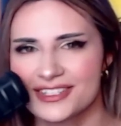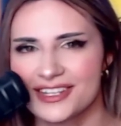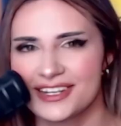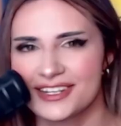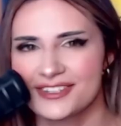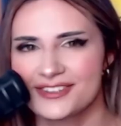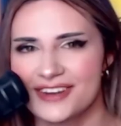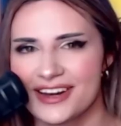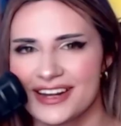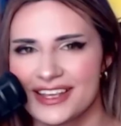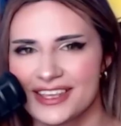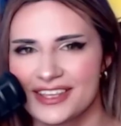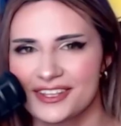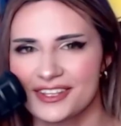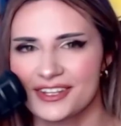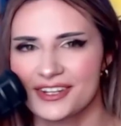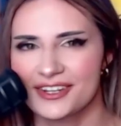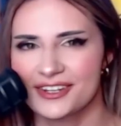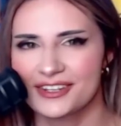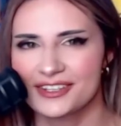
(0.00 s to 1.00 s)
going to try to
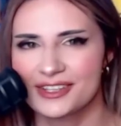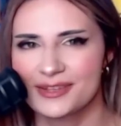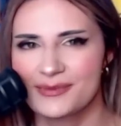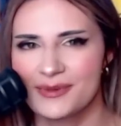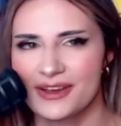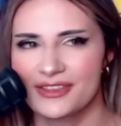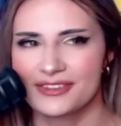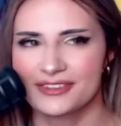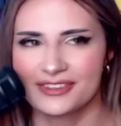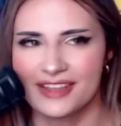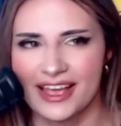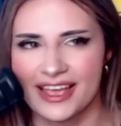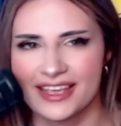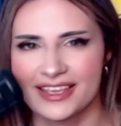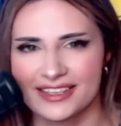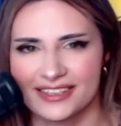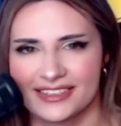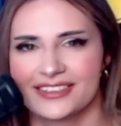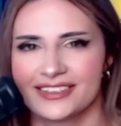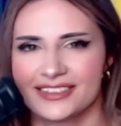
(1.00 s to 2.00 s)
kill her, and the brother, like,